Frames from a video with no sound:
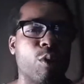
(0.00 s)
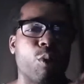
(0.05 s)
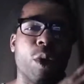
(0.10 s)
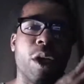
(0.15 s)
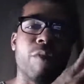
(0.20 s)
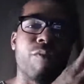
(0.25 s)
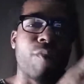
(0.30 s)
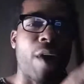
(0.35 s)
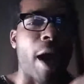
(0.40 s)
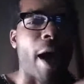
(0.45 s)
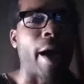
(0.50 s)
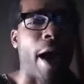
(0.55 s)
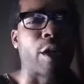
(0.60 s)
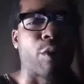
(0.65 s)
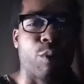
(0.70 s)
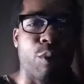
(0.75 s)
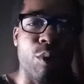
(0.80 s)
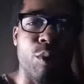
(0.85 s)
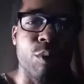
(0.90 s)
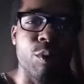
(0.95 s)
went
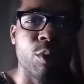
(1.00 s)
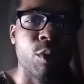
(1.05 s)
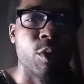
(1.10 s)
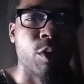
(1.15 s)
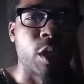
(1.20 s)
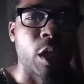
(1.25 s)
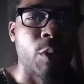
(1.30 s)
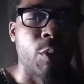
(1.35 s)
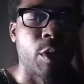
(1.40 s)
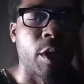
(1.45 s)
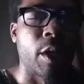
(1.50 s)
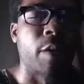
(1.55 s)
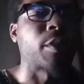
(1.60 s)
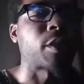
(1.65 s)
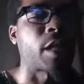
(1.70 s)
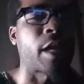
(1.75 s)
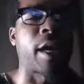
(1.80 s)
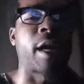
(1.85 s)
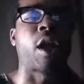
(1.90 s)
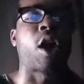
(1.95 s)
viral, you see what
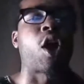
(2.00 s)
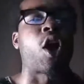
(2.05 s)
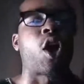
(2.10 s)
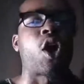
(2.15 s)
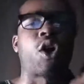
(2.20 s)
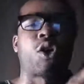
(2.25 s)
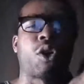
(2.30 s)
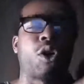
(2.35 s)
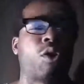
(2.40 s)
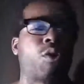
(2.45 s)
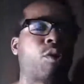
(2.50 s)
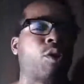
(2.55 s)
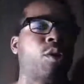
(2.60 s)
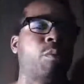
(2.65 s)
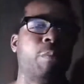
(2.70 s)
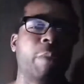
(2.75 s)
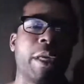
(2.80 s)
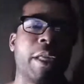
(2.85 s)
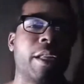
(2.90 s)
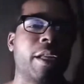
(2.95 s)
I'm saying, all on the
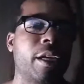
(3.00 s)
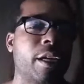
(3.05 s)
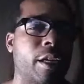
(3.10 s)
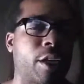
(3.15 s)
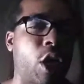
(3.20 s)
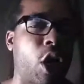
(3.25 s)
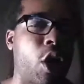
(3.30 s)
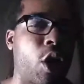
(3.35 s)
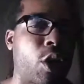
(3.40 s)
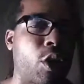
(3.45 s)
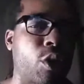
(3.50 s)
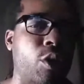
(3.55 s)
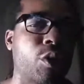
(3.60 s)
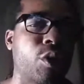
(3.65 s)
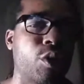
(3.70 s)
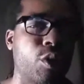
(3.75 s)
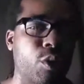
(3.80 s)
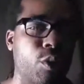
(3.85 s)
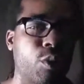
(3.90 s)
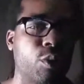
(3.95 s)
media and all
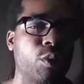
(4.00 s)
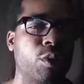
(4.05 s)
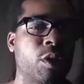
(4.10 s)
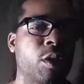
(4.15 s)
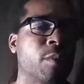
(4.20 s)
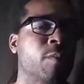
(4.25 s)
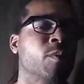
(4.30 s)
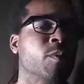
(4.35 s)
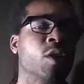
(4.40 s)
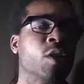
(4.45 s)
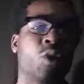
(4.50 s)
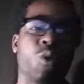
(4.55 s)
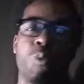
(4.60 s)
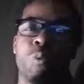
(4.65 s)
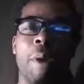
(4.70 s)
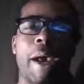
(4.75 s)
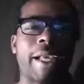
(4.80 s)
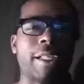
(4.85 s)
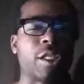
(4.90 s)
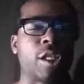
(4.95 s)
the news,
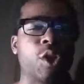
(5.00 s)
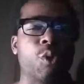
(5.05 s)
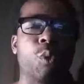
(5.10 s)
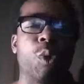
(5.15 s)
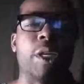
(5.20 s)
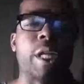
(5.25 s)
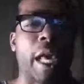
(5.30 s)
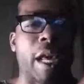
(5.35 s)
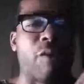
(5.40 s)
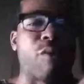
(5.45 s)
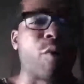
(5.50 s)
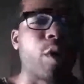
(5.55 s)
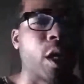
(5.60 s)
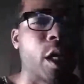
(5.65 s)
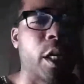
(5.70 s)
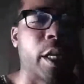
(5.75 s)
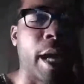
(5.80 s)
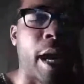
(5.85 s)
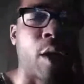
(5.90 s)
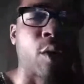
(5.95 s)
basically when they
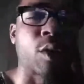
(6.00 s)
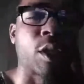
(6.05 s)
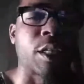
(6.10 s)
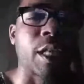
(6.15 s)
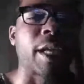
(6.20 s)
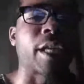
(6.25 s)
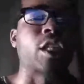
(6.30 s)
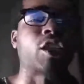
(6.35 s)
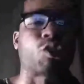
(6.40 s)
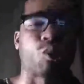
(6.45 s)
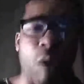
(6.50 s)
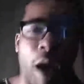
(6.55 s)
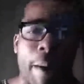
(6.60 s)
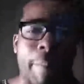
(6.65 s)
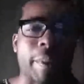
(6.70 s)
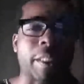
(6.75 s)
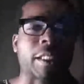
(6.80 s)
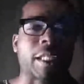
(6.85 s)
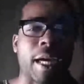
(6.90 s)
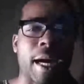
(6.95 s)
figured out that they can
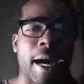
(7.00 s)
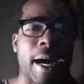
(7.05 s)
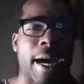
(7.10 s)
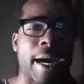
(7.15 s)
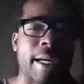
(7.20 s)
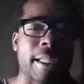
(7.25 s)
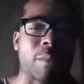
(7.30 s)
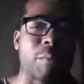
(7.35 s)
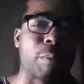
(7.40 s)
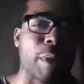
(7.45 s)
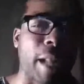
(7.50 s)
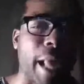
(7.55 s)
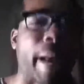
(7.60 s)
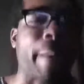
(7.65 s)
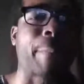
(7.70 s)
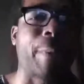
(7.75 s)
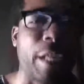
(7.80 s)
traumatize black